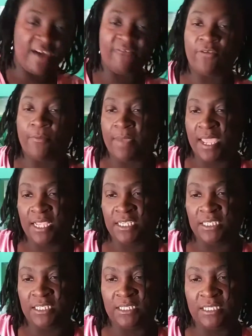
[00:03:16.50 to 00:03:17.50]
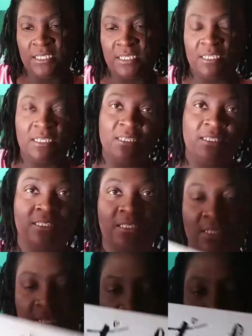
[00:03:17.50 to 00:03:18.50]
affirmation
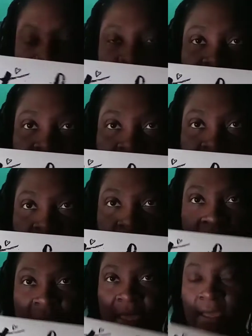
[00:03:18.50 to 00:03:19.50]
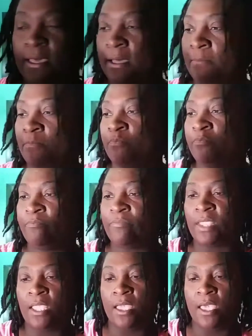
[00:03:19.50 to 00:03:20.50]
stickers that I'm hanging up.
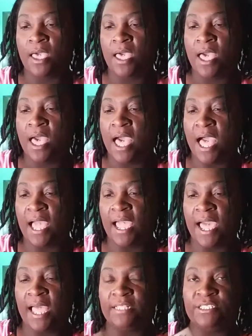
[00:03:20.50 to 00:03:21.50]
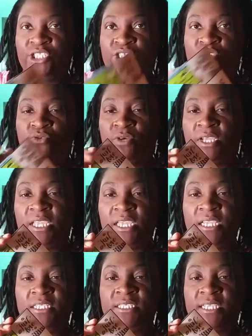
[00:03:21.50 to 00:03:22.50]
I got 2 of
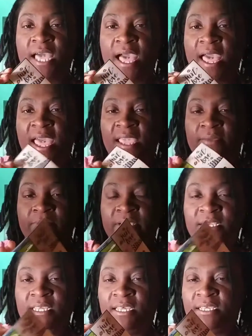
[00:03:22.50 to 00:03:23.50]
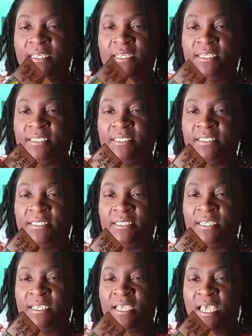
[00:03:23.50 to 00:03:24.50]
each kind because
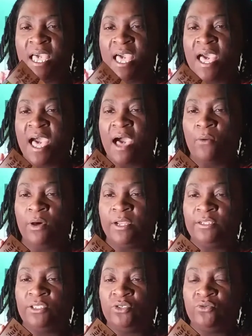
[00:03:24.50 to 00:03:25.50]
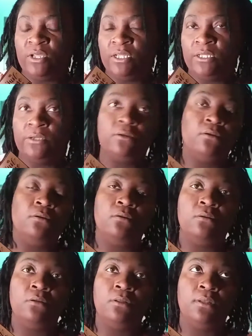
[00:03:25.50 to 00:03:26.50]
I want to do a
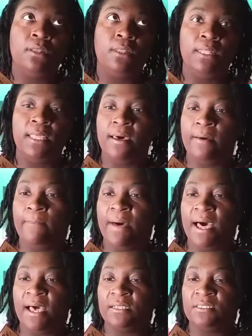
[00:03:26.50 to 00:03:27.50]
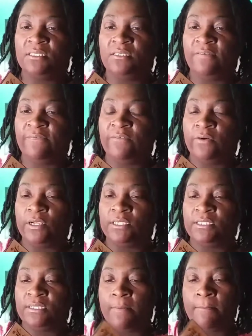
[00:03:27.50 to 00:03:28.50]
little love box for
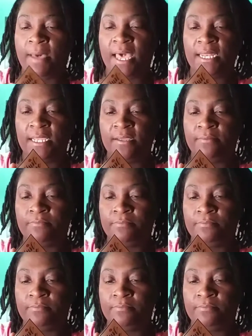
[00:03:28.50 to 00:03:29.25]
somebody.